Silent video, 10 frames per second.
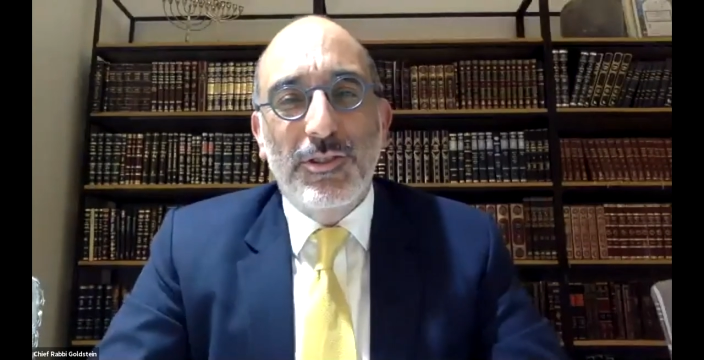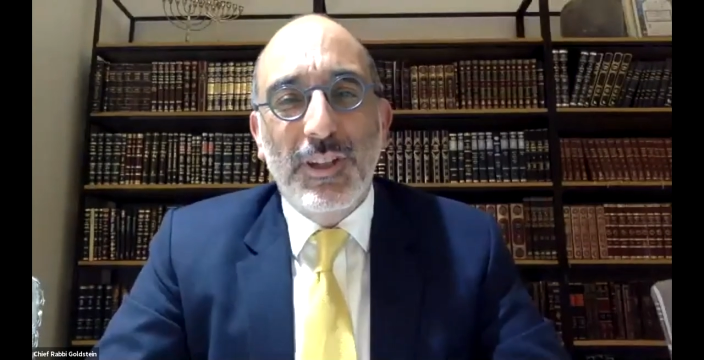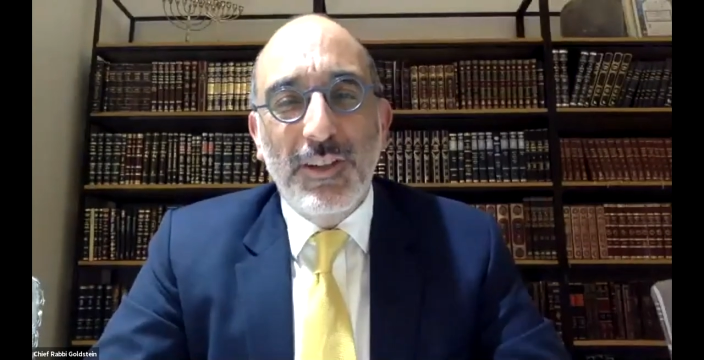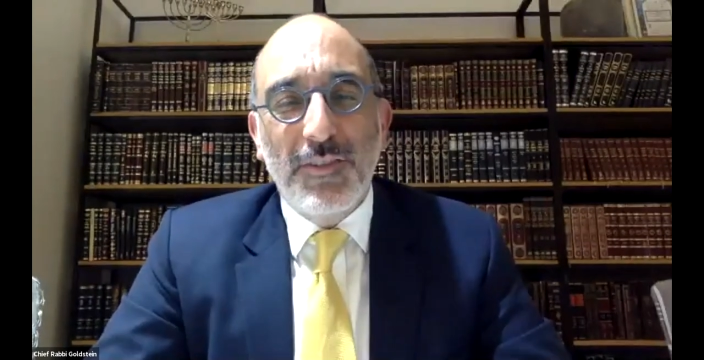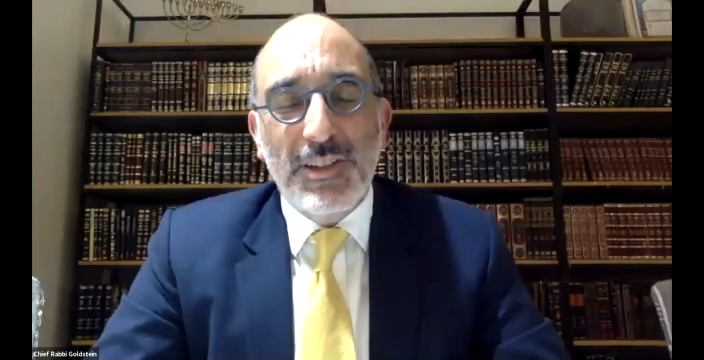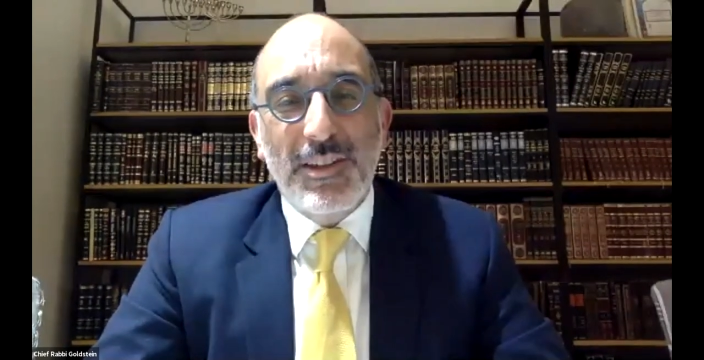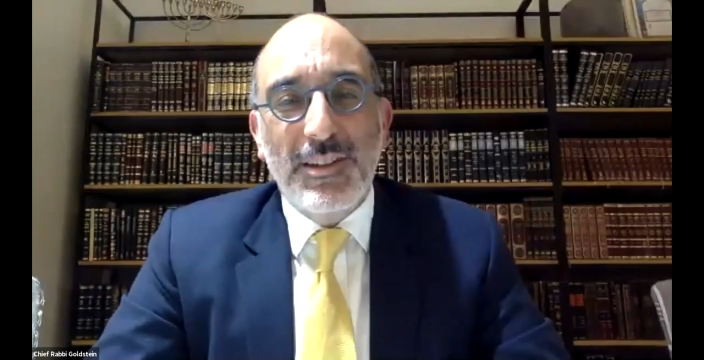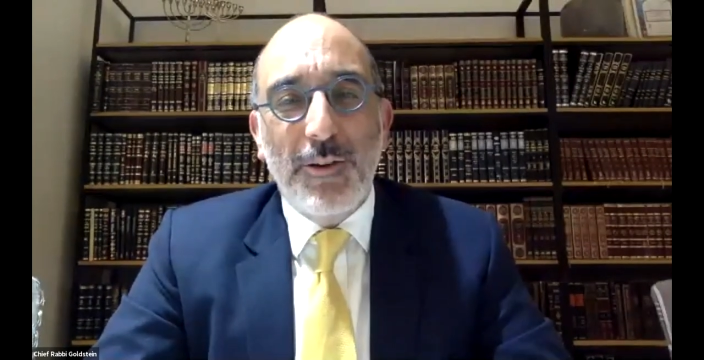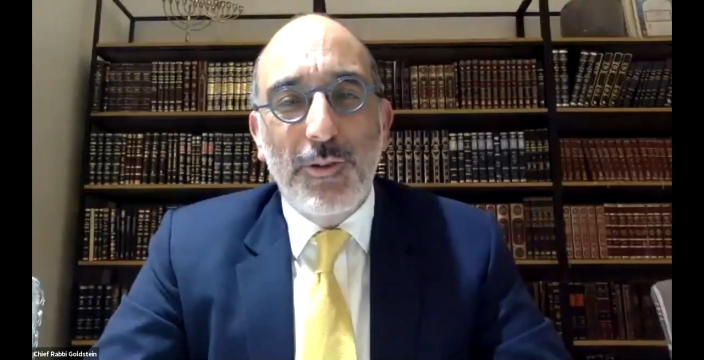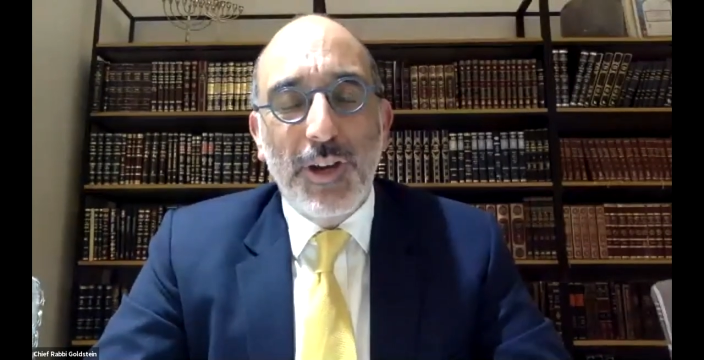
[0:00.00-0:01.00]
give us the
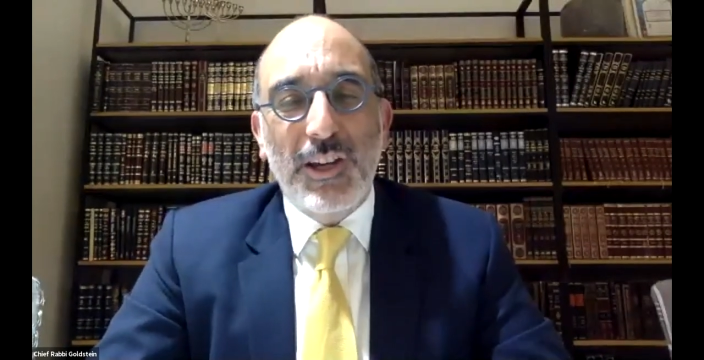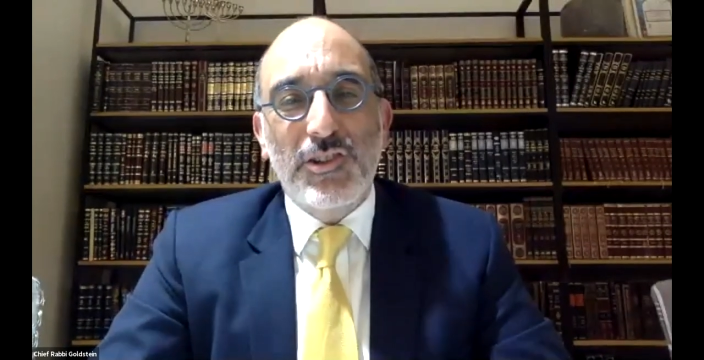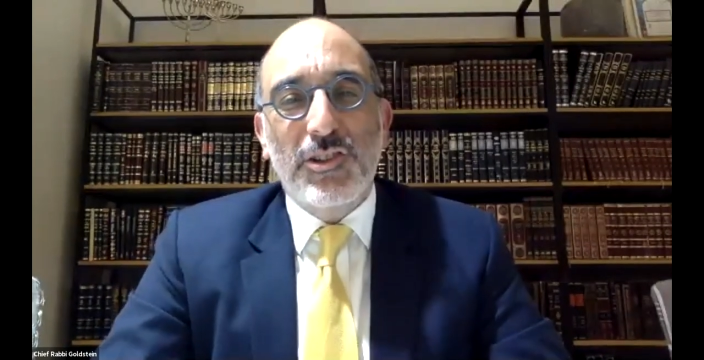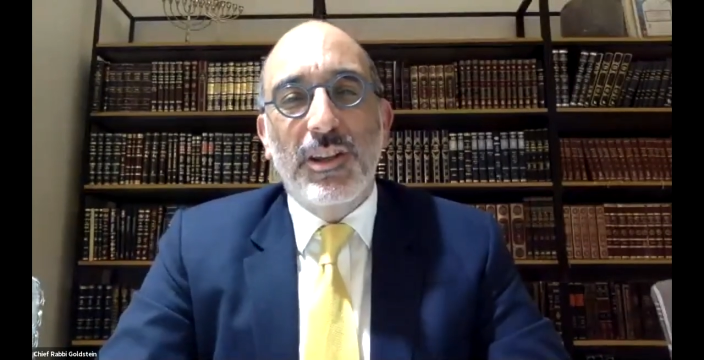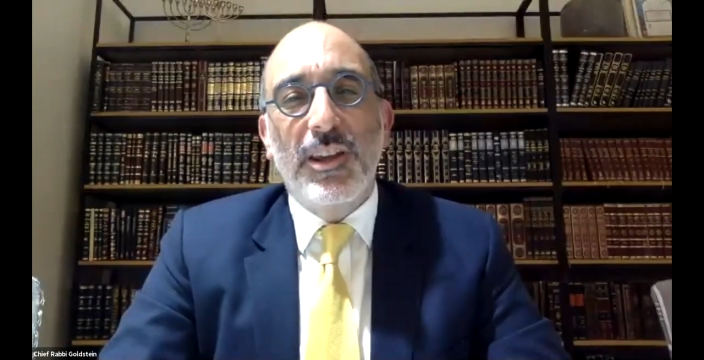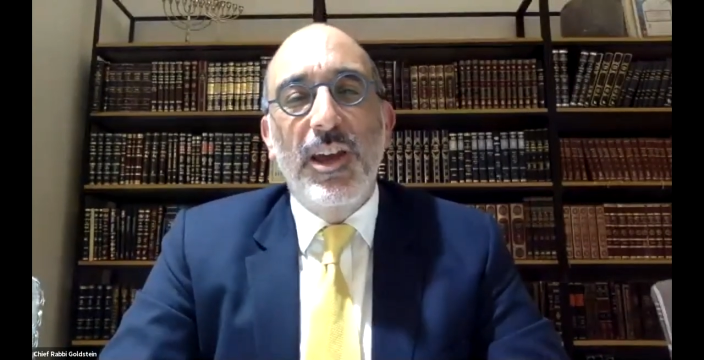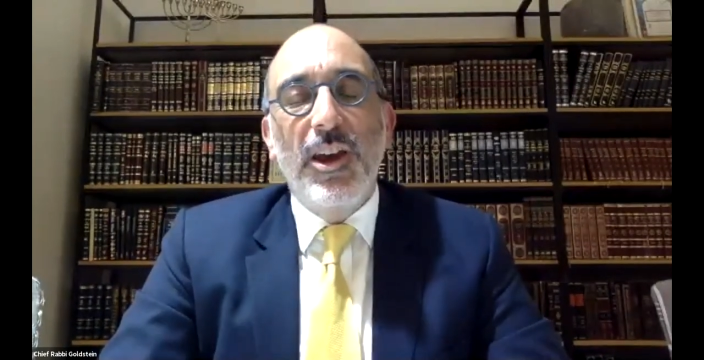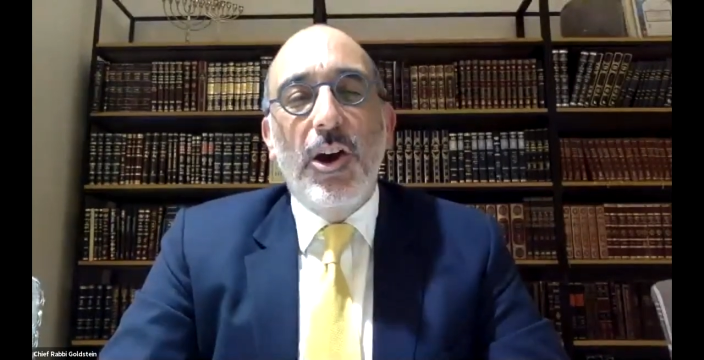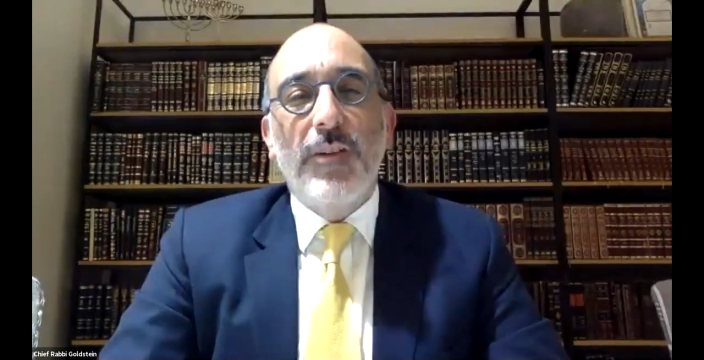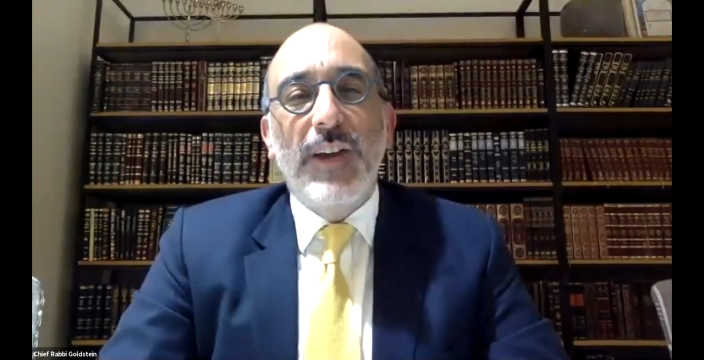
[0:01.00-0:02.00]
direction
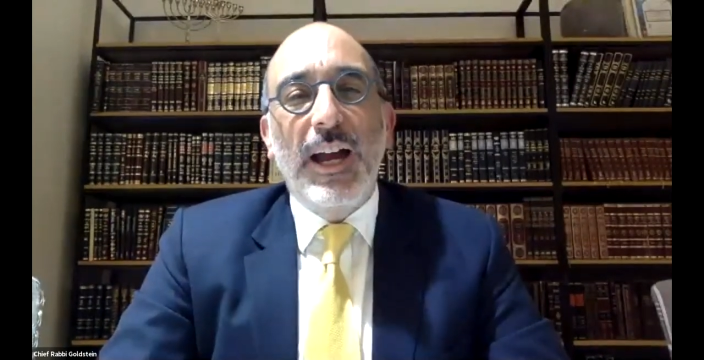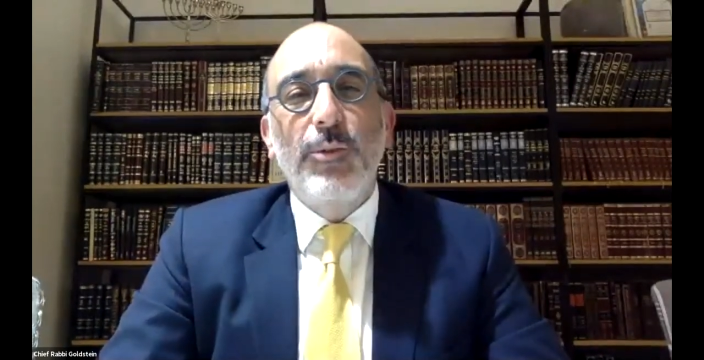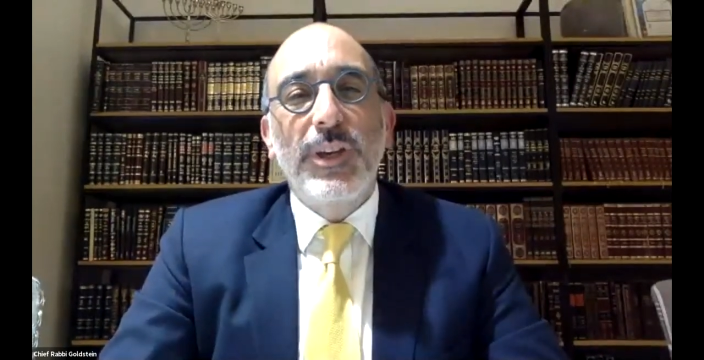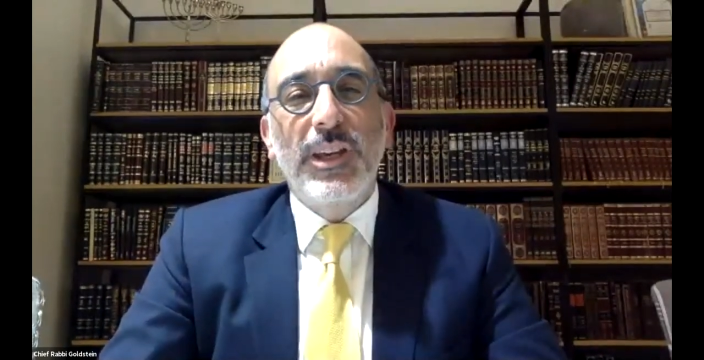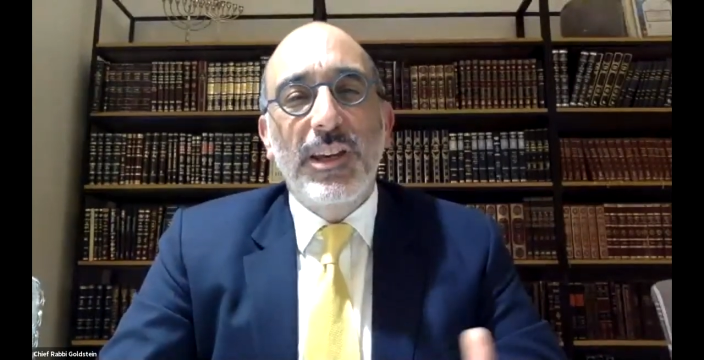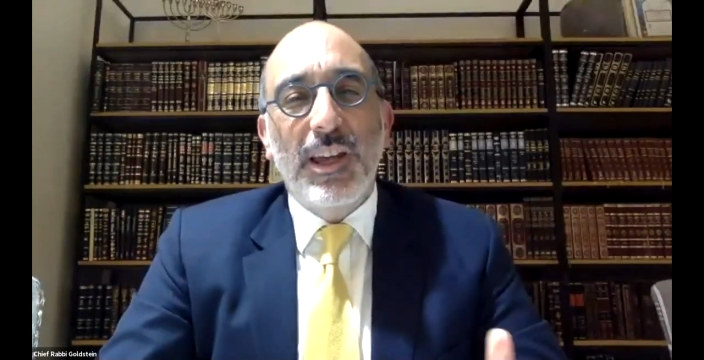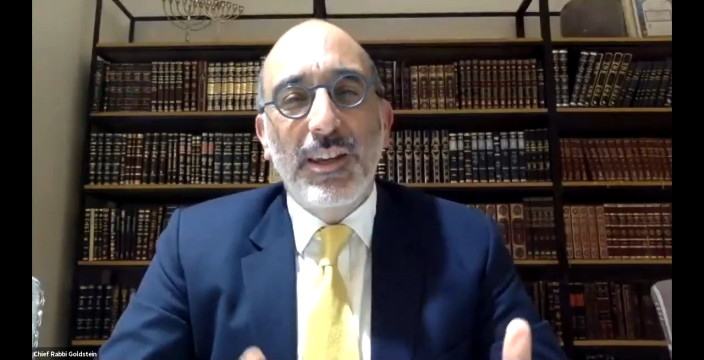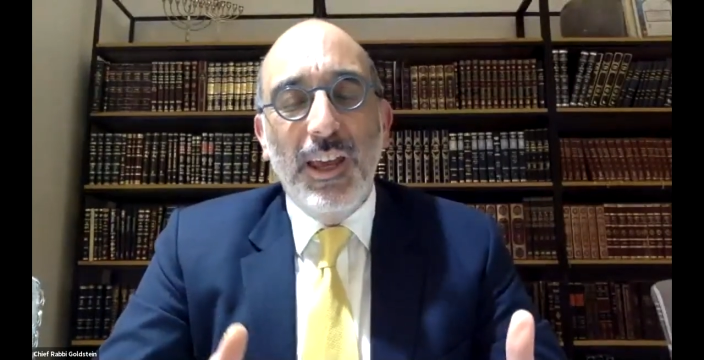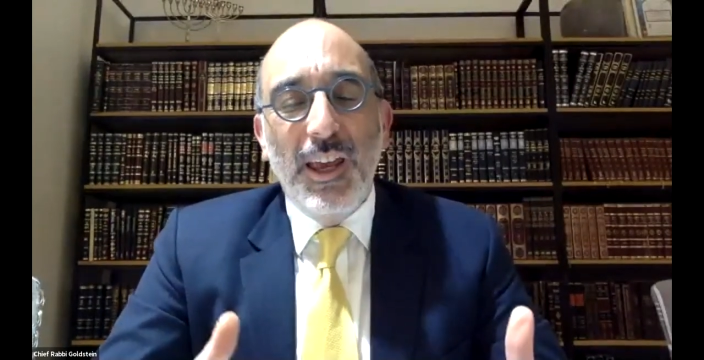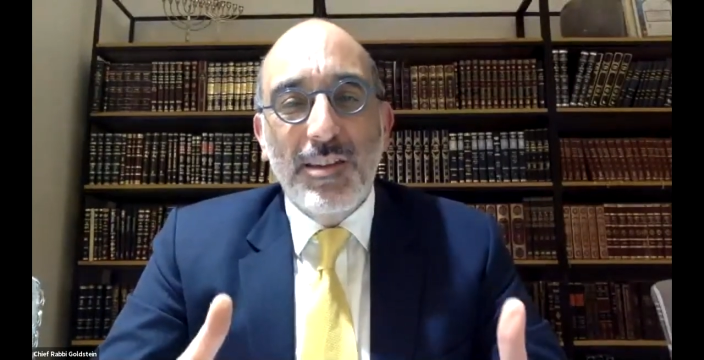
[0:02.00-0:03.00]
of how we can